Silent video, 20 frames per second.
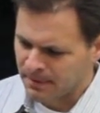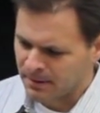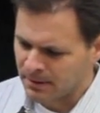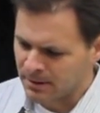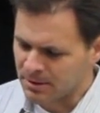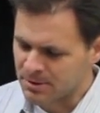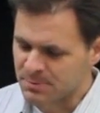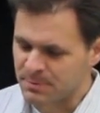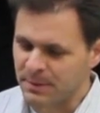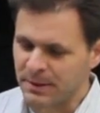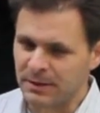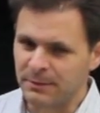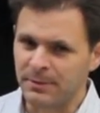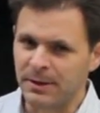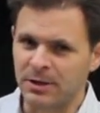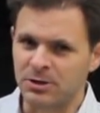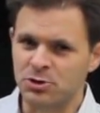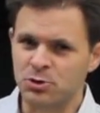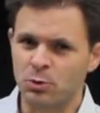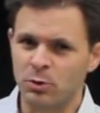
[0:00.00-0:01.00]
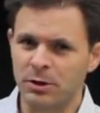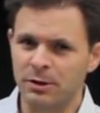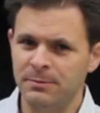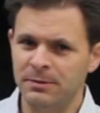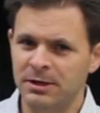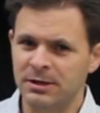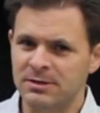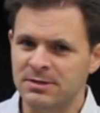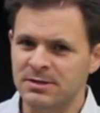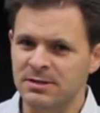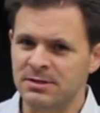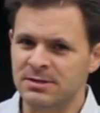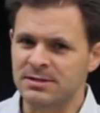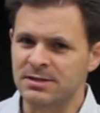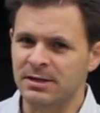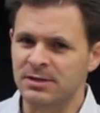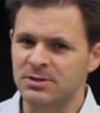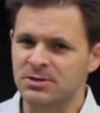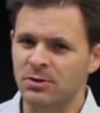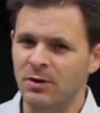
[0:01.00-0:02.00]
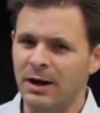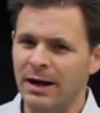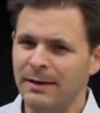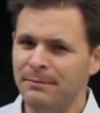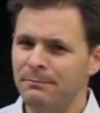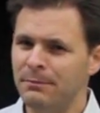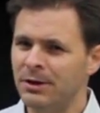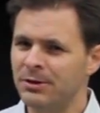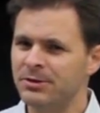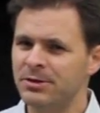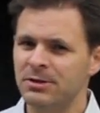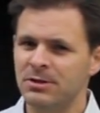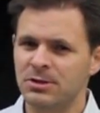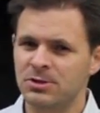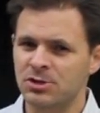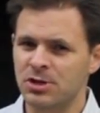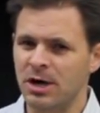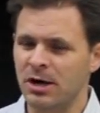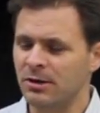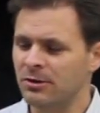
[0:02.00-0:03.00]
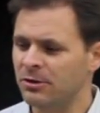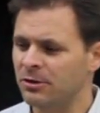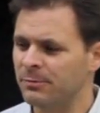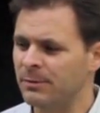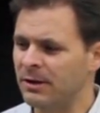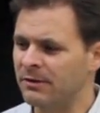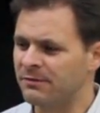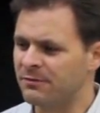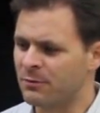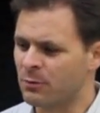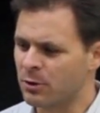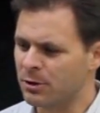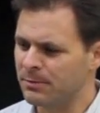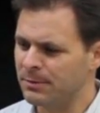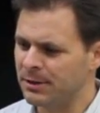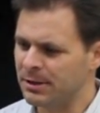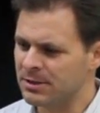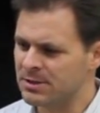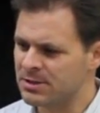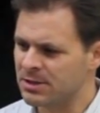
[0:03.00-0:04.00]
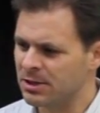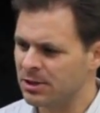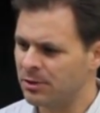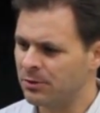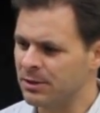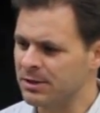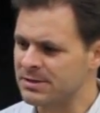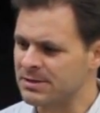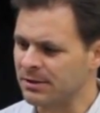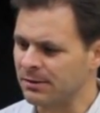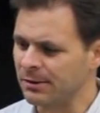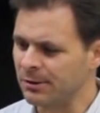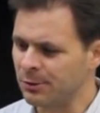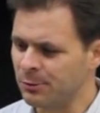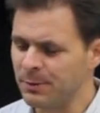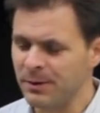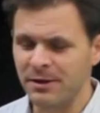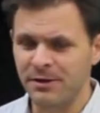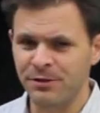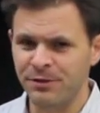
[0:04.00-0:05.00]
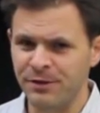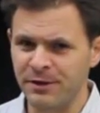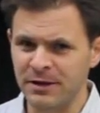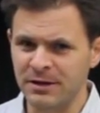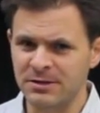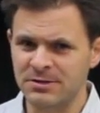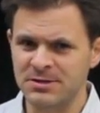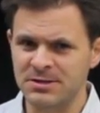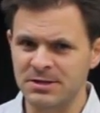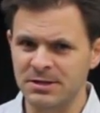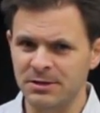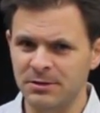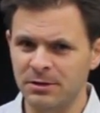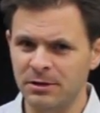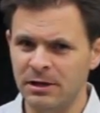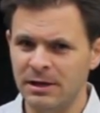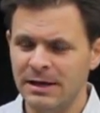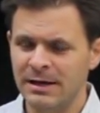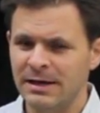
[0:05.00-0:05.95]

it's been about 20 minutes since then, so I melted the chocolate about 40 minutes ago. It's a little bit thick still.